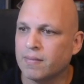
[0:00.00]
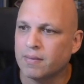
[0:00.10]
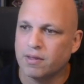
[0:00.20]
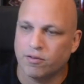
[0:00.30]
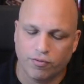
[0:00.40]

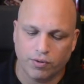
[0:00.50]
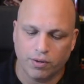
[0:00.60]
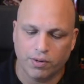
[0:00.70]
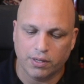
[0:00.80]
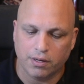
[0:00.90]
if we
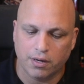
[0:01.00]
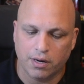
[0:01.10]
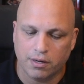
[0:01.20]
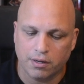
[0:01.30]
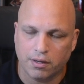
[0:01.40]

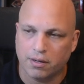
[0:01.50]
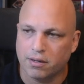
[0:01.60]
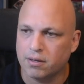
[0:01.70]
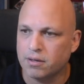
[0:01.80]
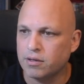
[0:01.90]
return
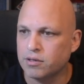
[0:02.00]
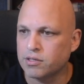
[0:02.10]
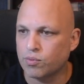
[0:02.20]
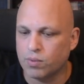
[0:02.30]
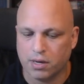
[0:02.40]

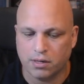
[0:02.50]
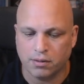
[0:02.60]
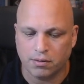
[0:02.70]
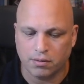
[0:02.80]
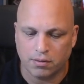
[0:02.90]
user 1,
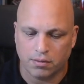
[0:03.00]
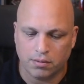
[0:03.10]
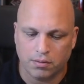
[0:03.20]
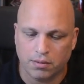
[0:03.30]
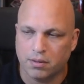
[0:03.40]

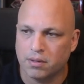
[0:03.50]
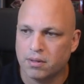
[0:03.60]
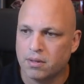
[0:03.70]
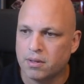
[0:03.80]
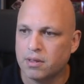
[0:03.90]

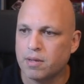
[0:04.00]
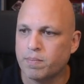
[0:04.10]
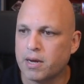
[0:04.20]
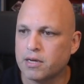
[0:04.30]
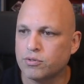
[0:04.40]
the
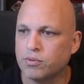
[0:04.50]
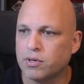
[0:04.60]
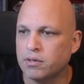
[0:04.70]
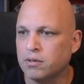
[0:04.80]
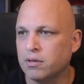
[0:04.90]

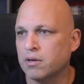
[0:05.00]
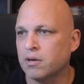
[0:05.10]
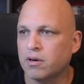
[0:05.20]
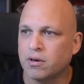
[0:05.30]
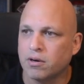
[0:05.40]
password,
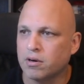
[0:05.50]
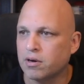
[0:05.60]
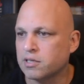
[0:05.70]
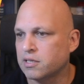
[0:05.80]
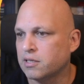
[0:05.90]

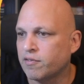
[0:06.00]
crossing the